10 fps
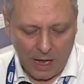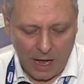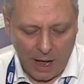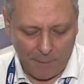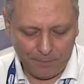
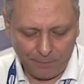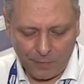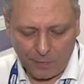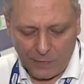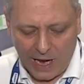Um,
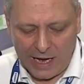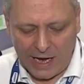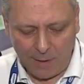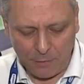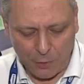it
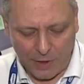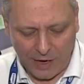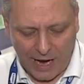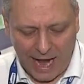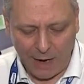comes with
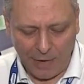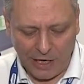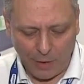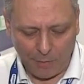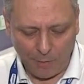an
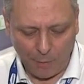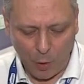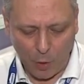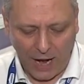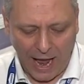aluminium
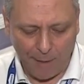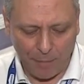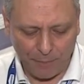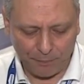port cap,